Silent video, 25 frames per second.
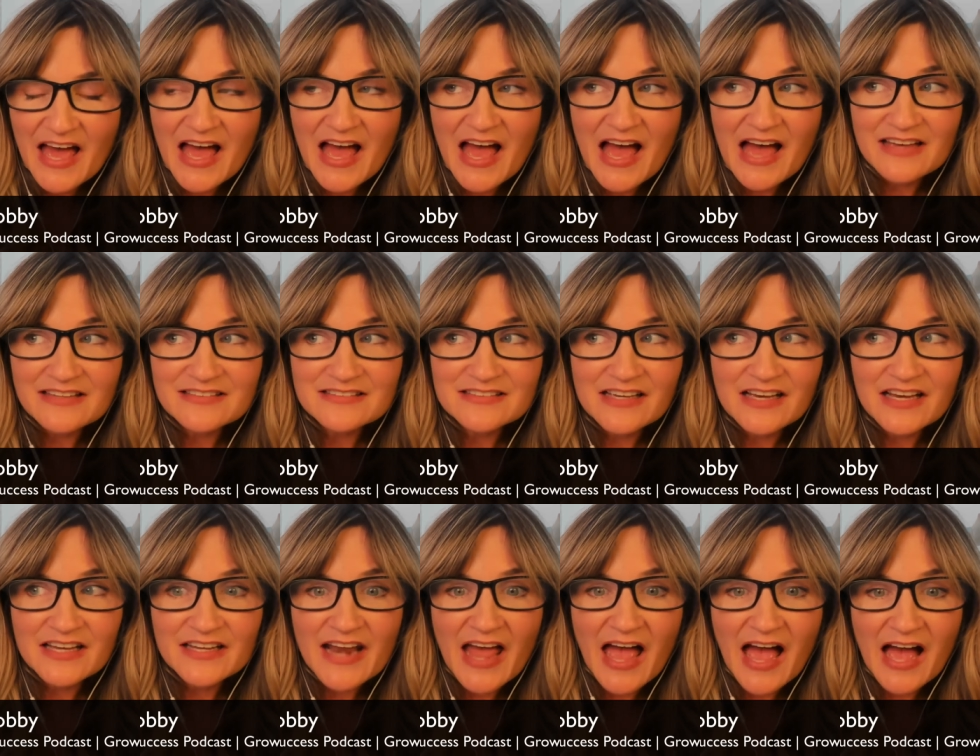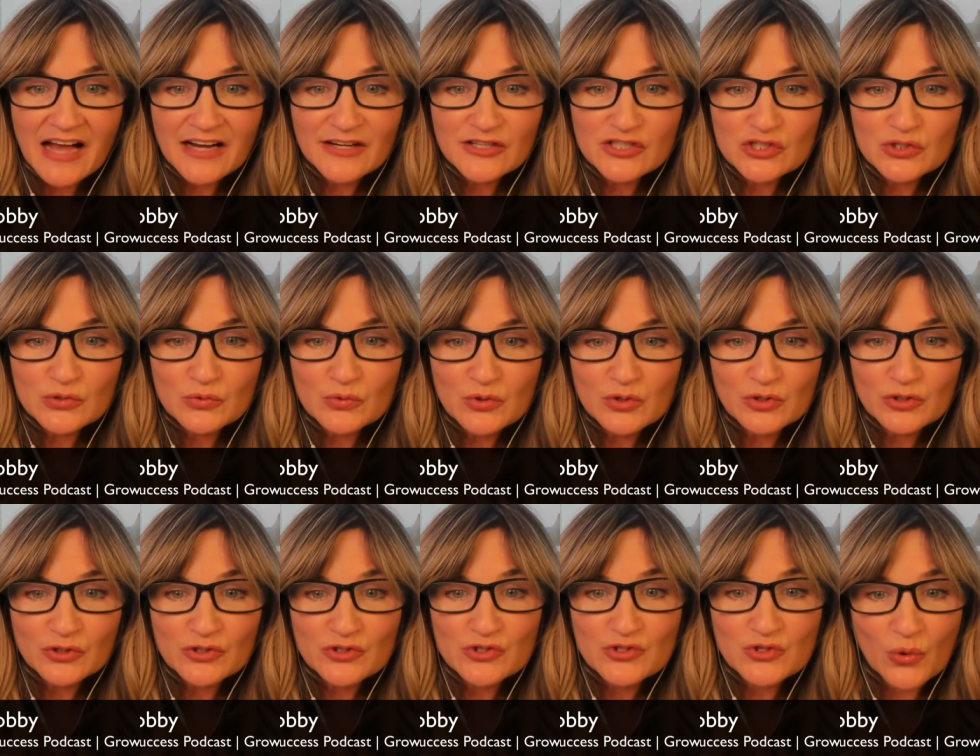as an
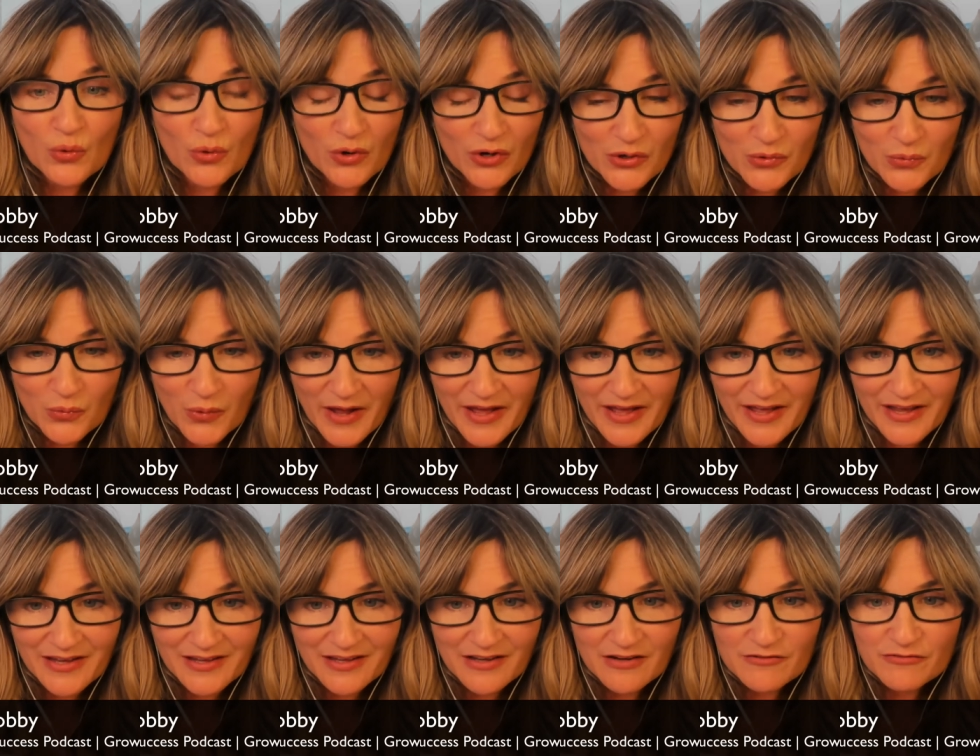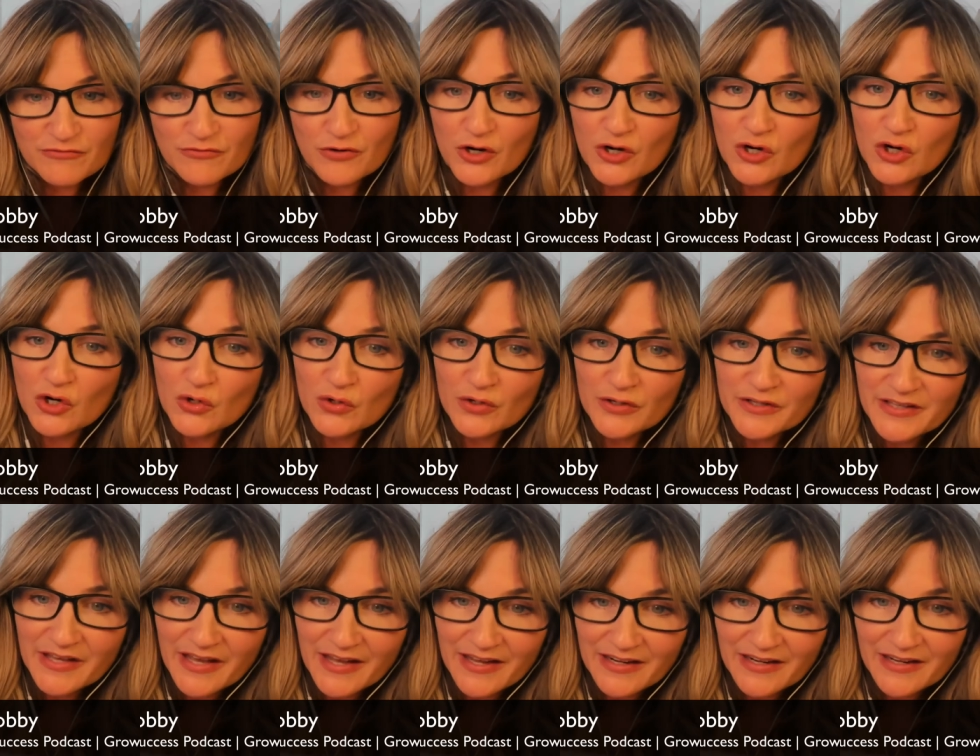actual doorway for
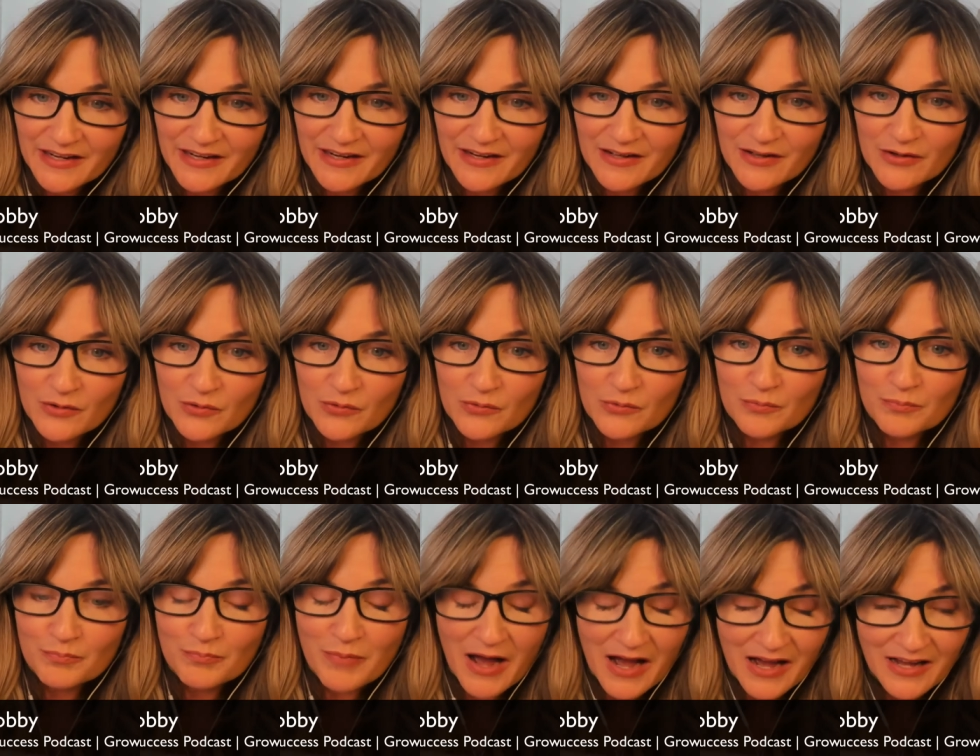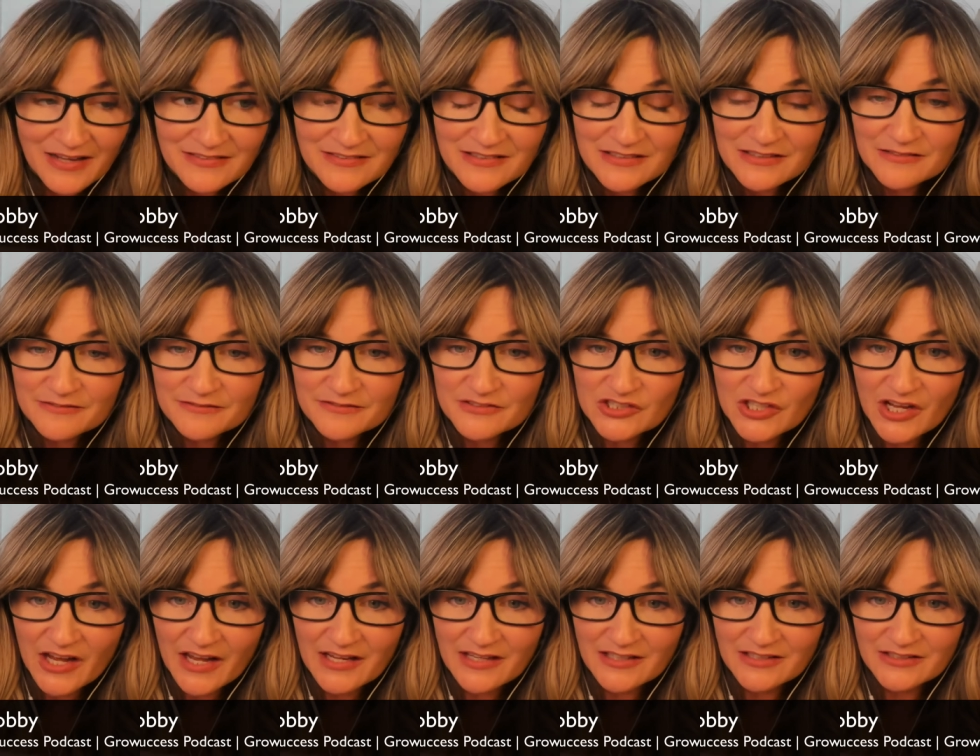creating positive
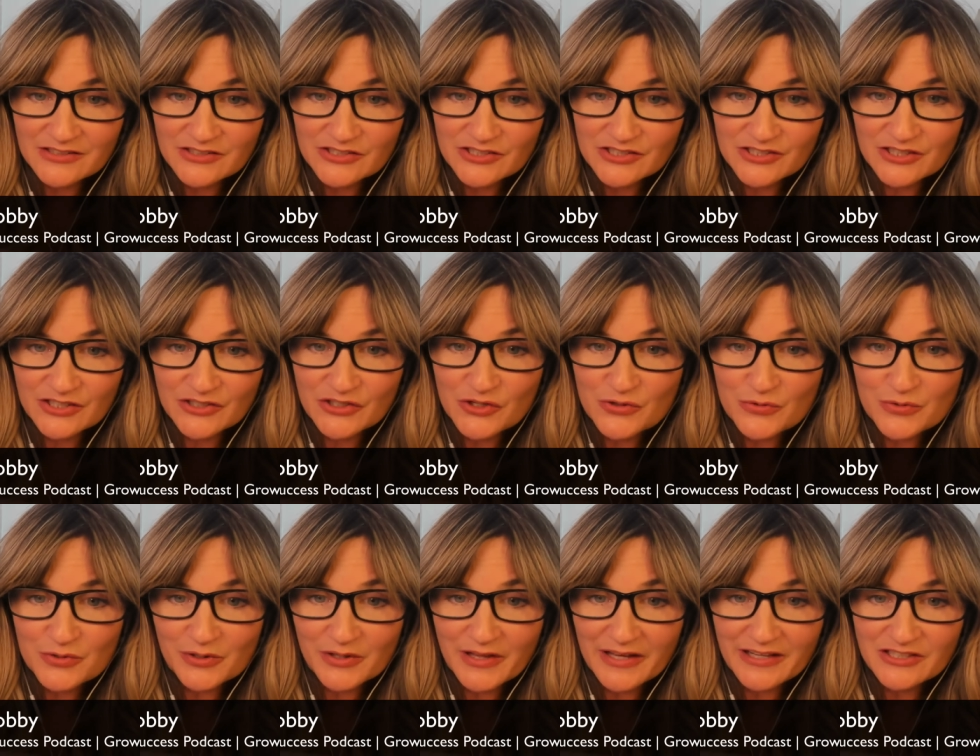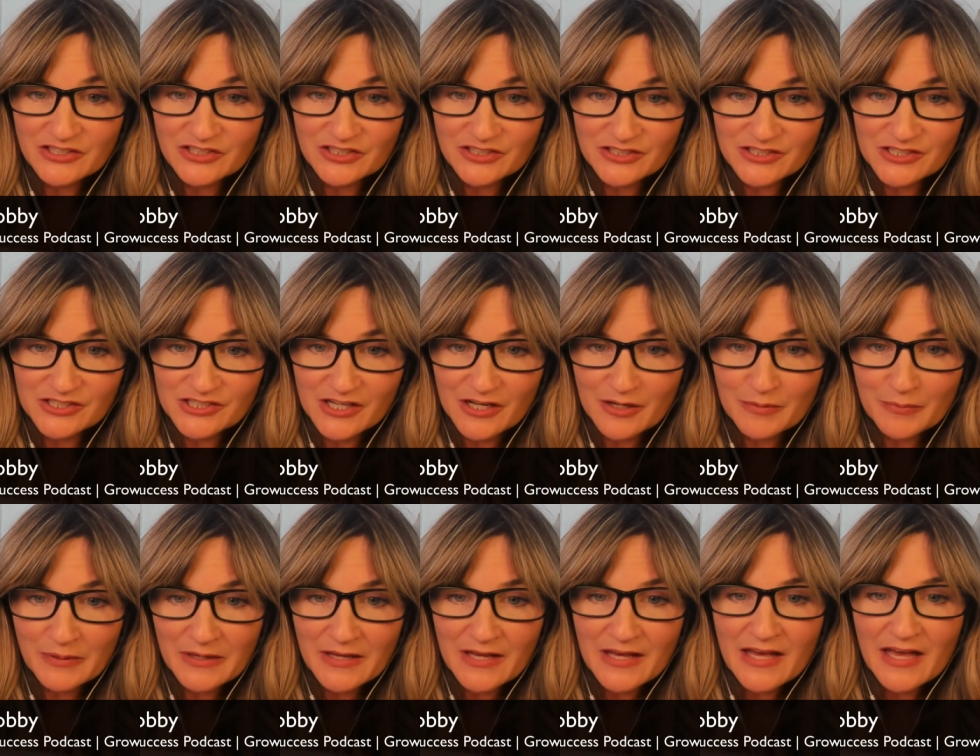change in your relationship.